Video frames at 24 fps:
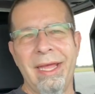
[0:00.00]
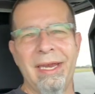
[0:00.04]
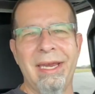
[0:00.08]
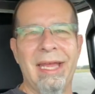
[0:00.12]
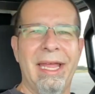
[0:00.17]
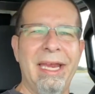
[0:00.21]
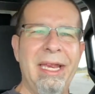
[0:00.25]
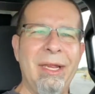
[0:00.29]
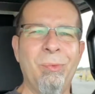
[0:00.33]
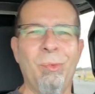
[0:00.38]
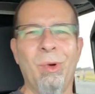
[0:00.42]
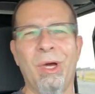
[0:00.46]
And I
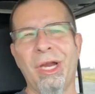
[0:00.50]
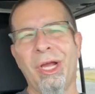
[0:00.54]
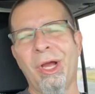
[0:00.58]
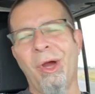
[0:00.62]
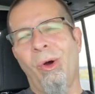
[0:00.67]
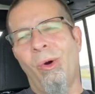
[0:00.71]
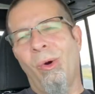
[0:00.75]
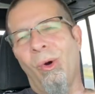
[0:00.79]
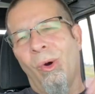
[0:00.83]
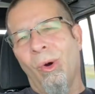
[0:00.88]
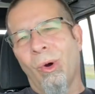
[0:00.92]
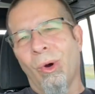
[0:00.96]
didn't want to
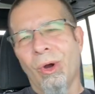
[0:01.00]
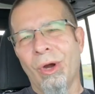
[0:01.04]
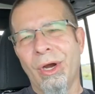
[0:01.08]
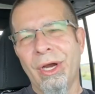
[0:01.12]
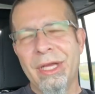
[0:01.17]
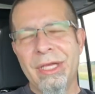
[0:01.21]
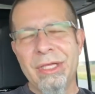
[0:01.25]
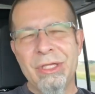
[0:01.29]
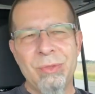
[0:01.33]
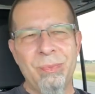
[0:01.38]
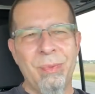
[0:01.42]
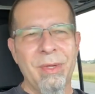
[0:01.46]
go
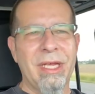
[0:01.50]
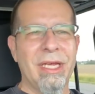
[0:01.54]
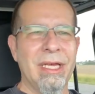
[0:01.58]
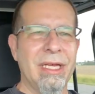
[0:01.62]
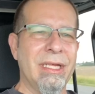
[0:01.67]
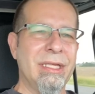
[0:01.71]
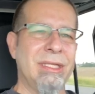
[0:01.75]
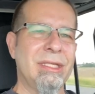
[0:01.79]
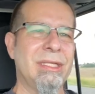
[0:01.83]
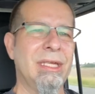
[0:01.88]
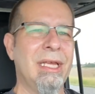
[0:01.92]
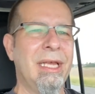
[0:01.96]
orange,
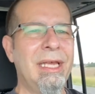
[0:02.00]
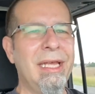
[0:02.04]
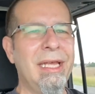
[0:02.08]
because,